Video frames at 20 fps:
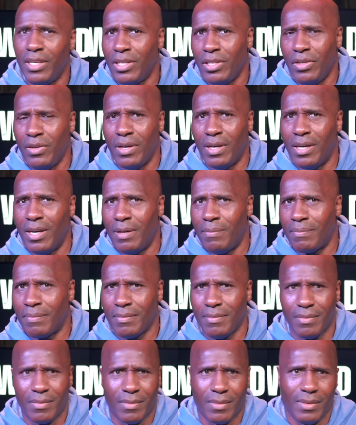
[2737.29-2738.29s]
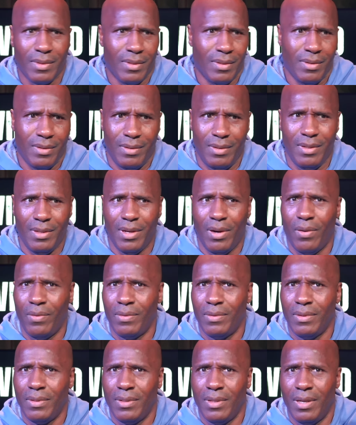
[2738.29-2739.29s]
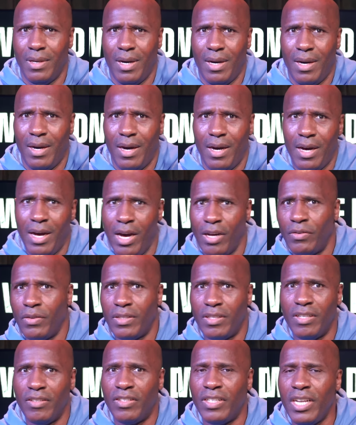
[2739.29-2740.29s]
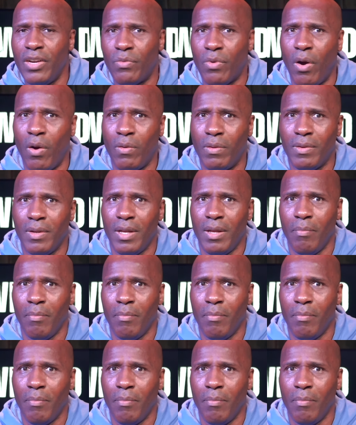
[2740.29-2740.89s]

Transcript: You're up, you know, uh, 100 to zero.